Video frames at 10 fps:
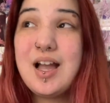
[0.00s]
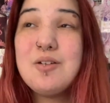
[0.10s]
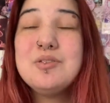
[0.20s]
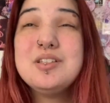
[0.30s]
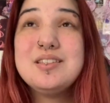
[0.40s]
I
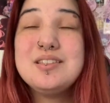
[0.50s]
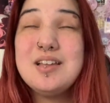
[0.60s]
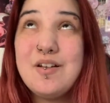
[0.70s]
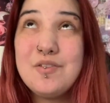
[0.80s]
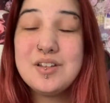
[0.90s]
would
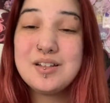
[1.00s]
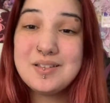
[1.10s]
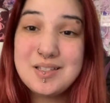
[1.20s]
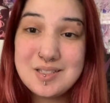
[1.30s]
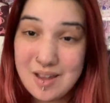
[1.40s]

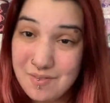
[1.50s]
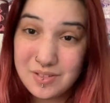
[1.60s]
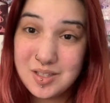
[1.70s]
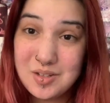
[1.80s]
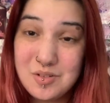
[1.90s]
definitely,
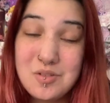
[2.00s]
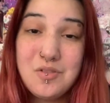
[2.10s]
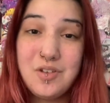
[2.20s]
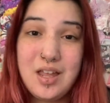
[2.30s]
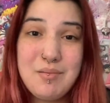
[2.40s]
definitely do the
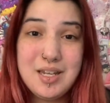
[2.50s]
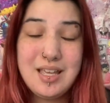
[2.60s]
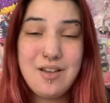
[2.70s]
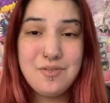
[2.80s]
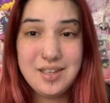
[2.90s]
Fanimaid
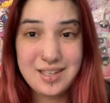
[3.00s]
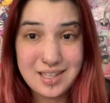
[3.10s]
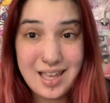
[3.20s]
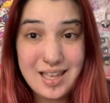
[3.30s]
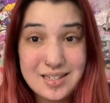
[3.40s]
Cafe
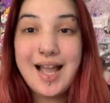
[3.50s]
again.